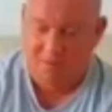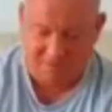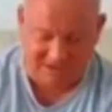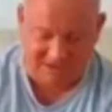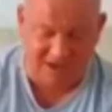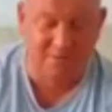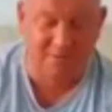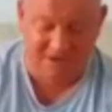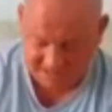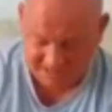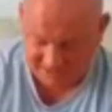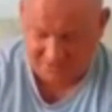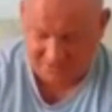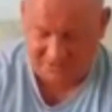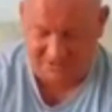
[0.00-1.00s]
But I like my
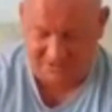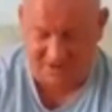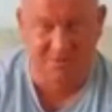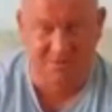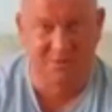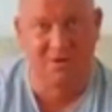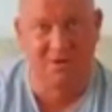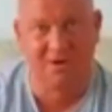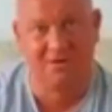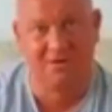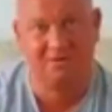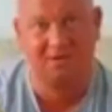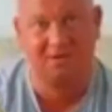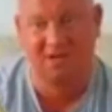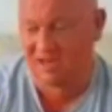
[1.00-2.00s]
indoor time as well.
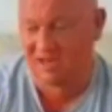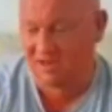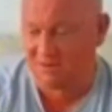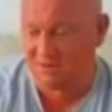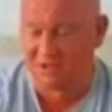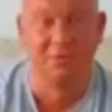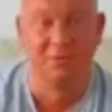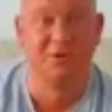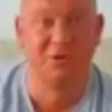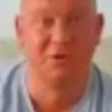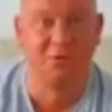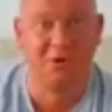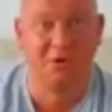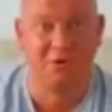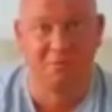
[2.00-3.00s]
Um, I do
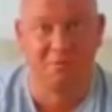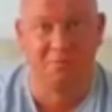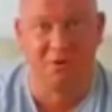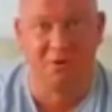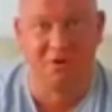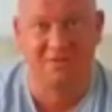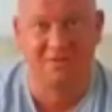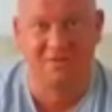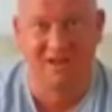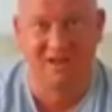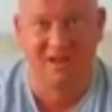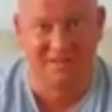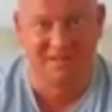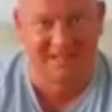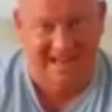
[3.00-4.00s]
enjoy a good book. I
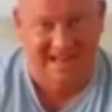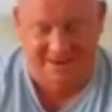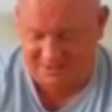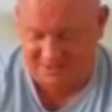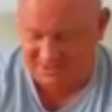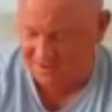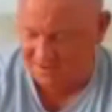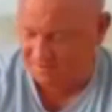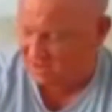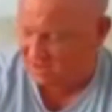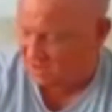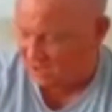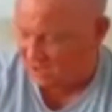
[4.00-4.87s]
like the downtime.